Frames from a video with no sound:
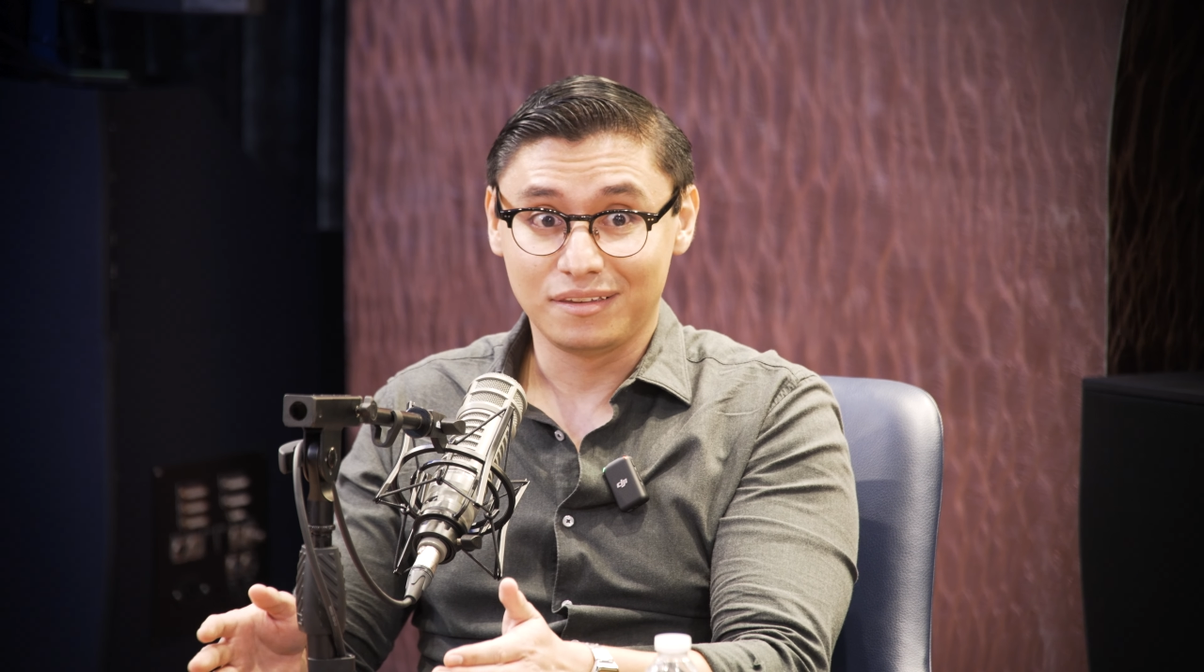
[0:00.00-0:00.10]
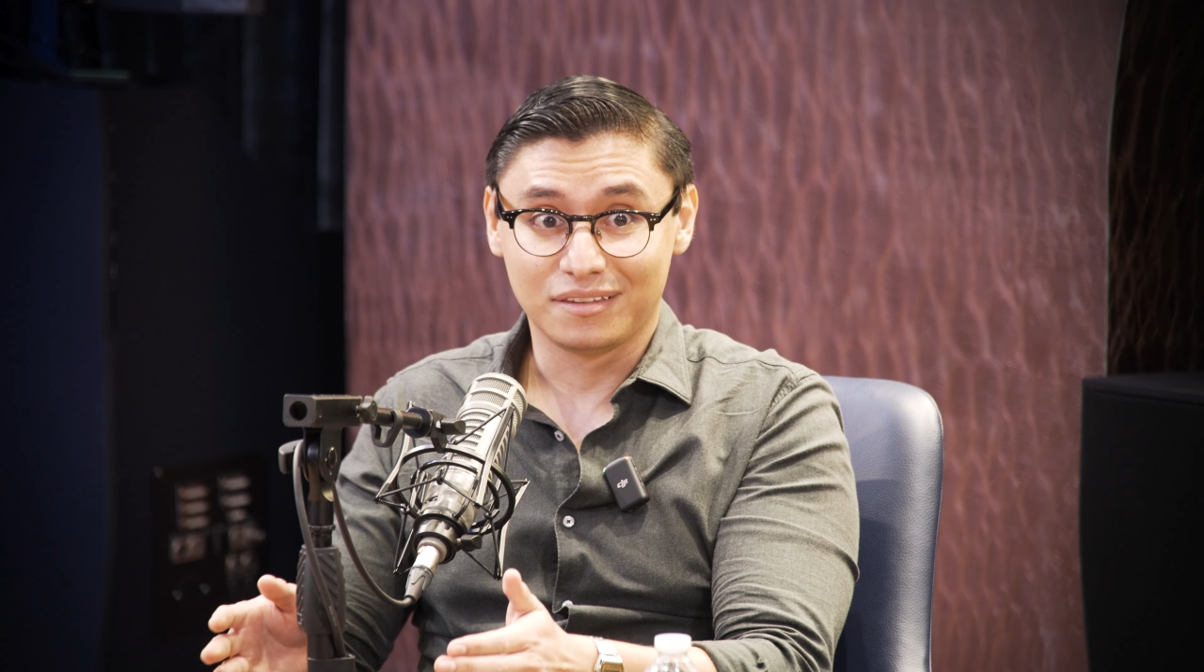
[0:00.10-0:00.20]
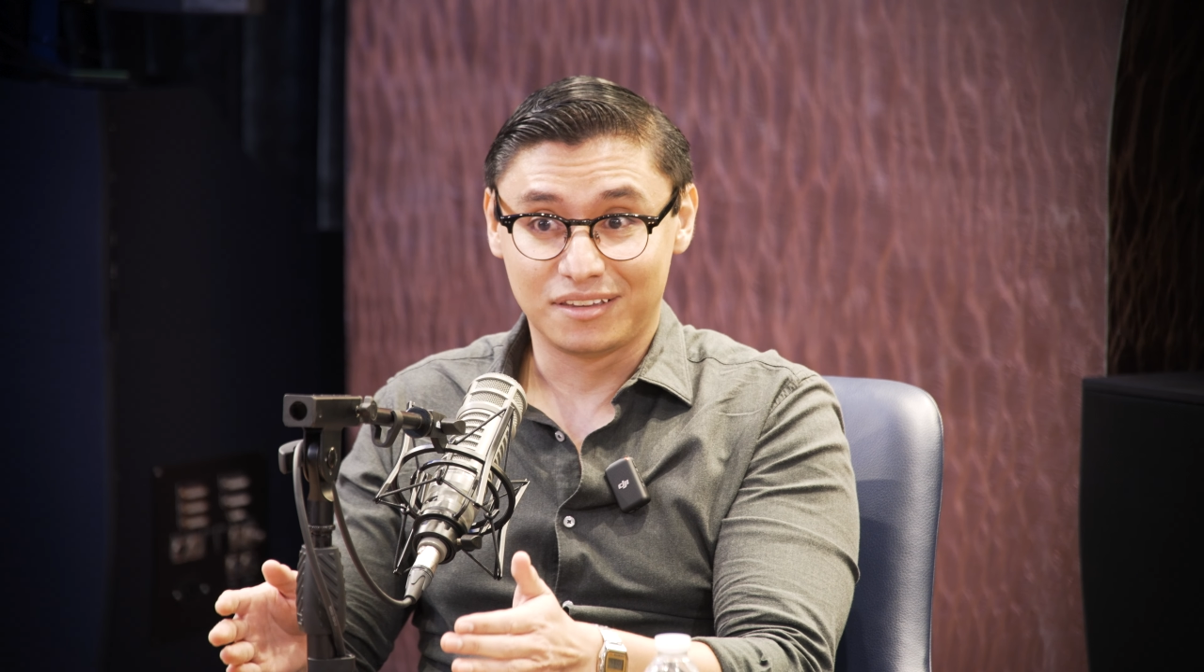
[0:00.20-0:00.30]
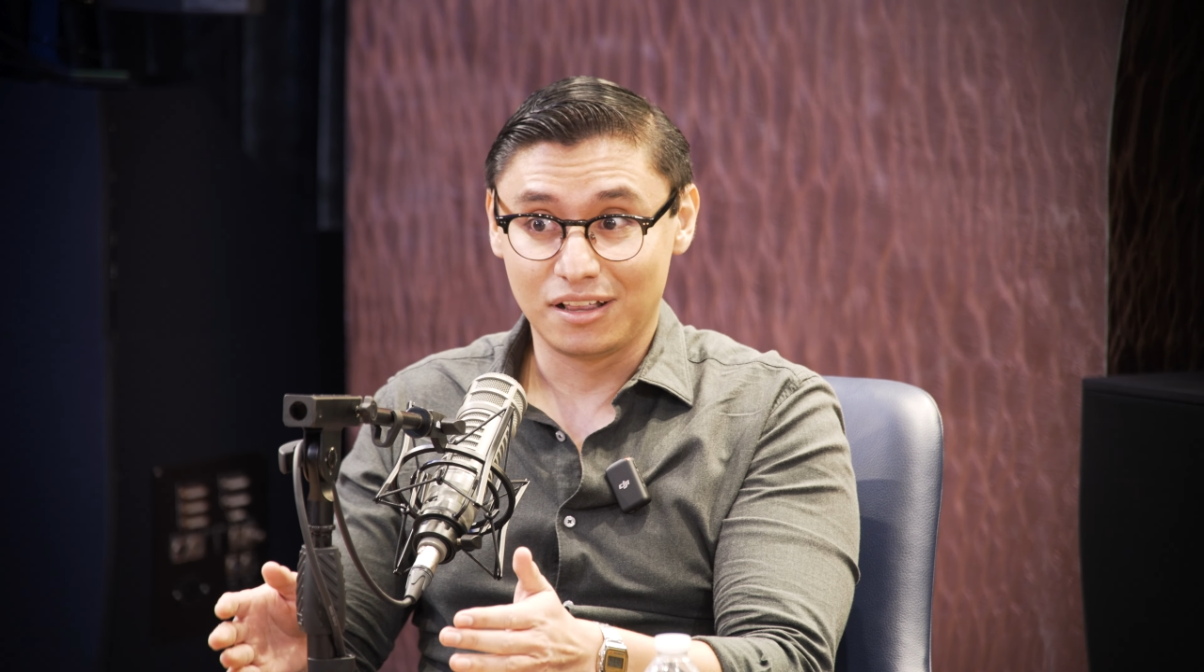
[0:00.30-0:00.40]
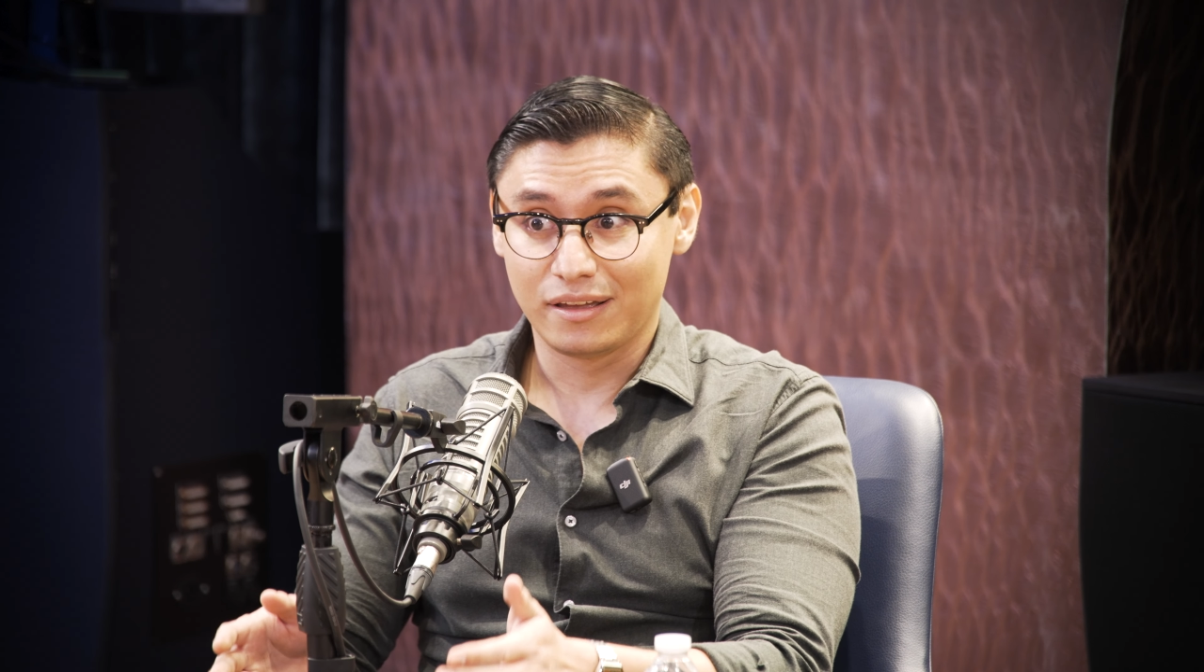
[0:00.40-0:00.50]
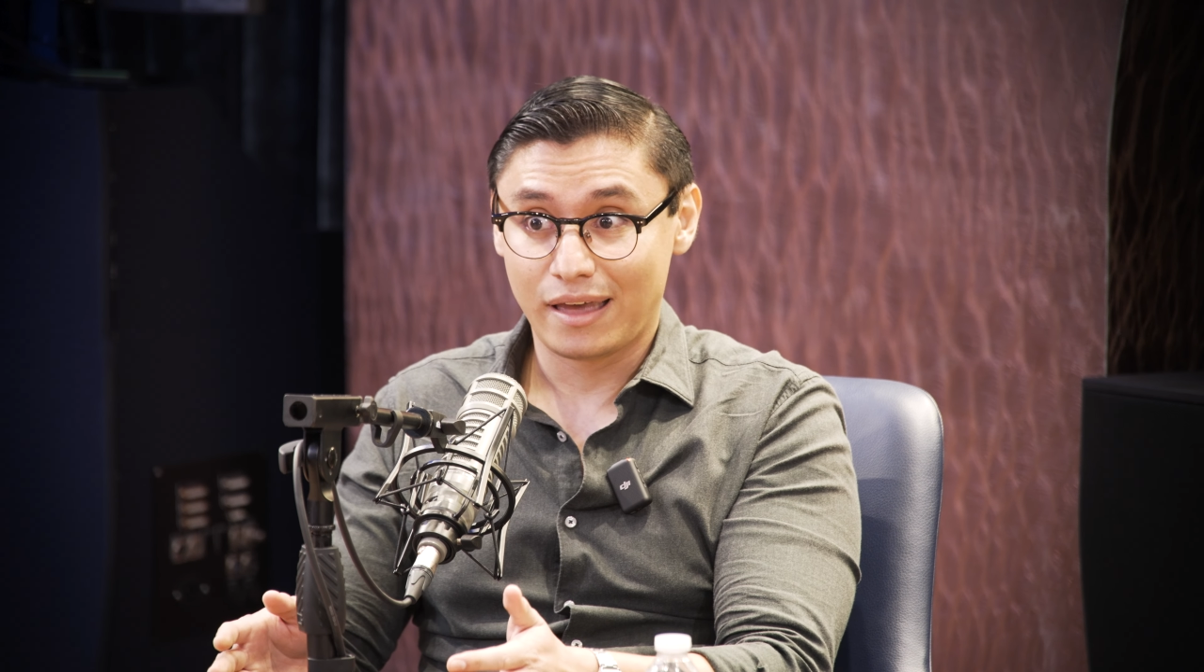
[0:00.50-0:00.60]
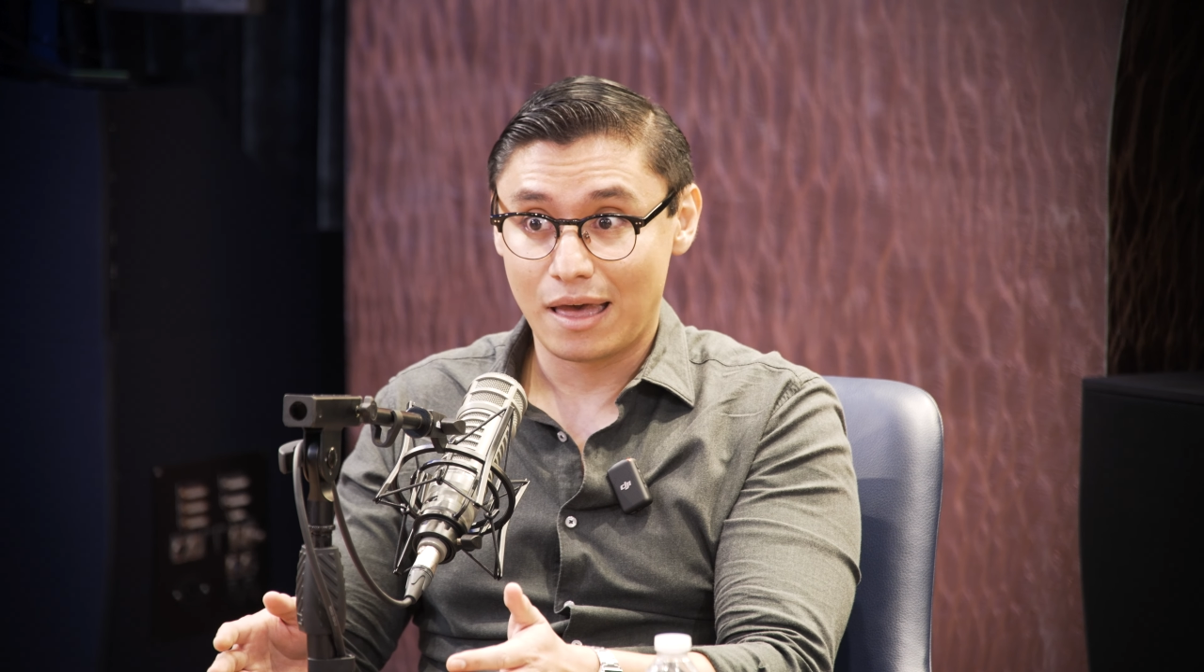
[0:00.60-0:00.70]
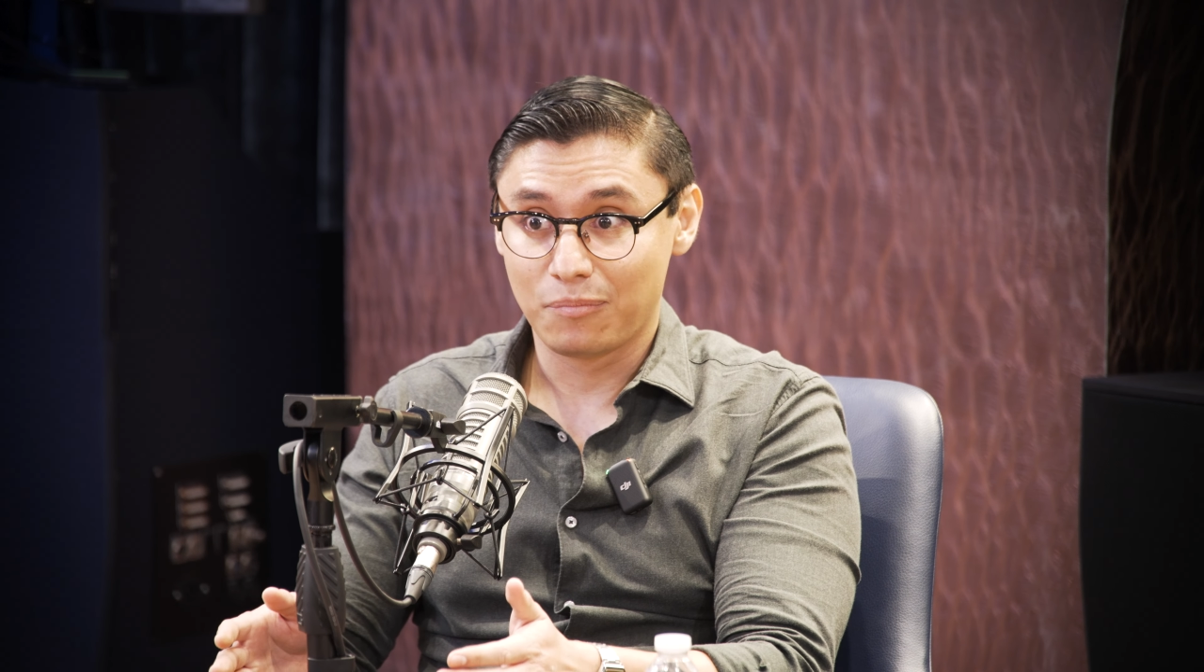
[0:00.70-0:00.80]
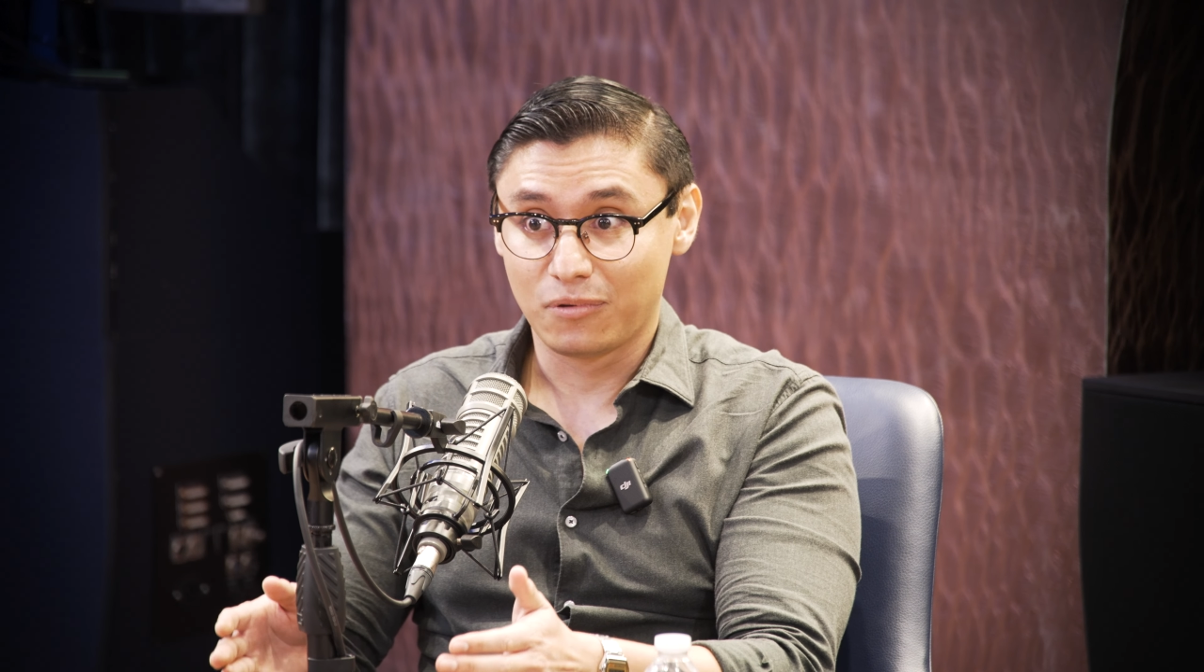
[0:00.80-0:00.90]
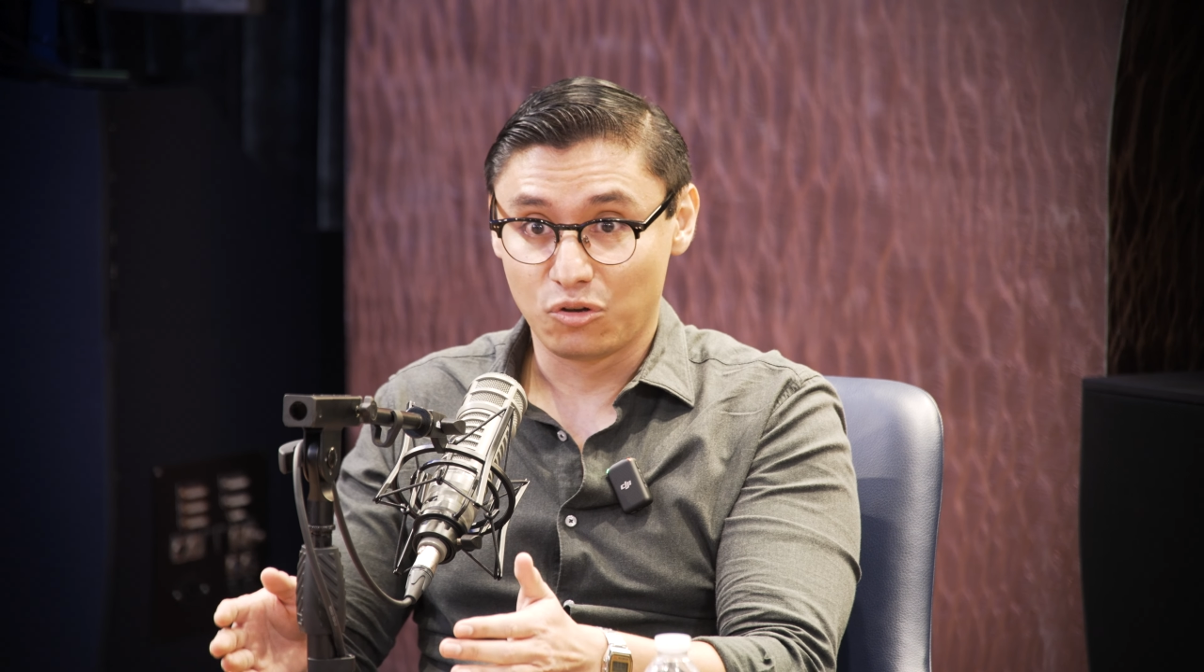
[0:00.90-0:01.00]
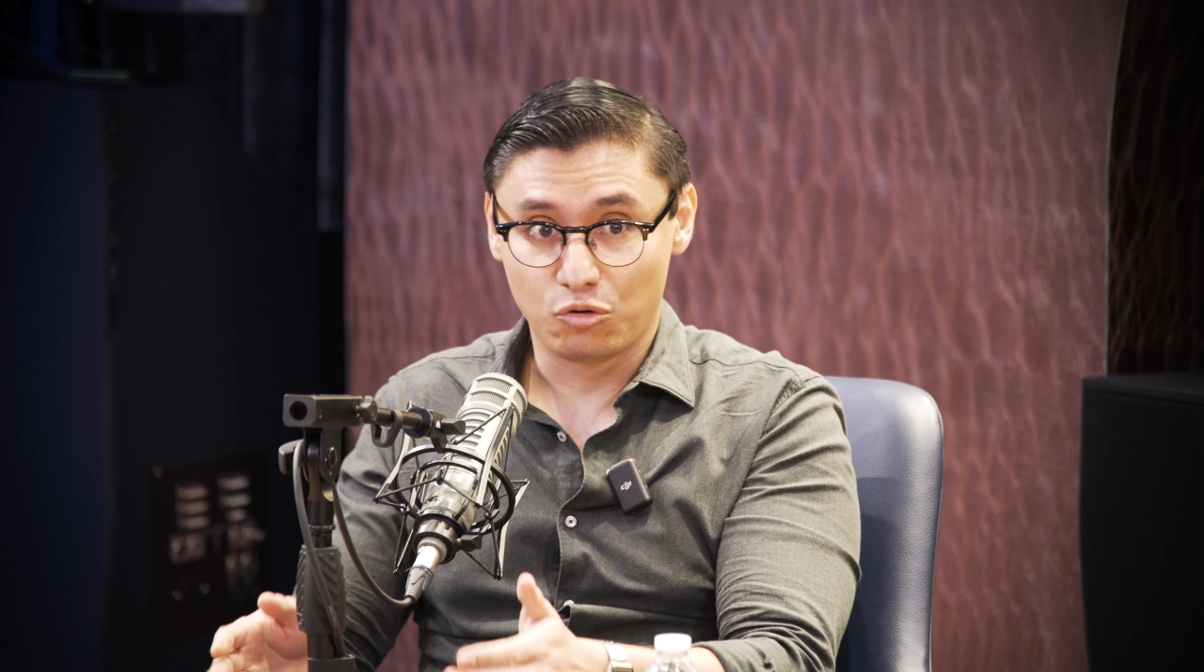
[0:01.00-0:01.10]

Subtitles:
still have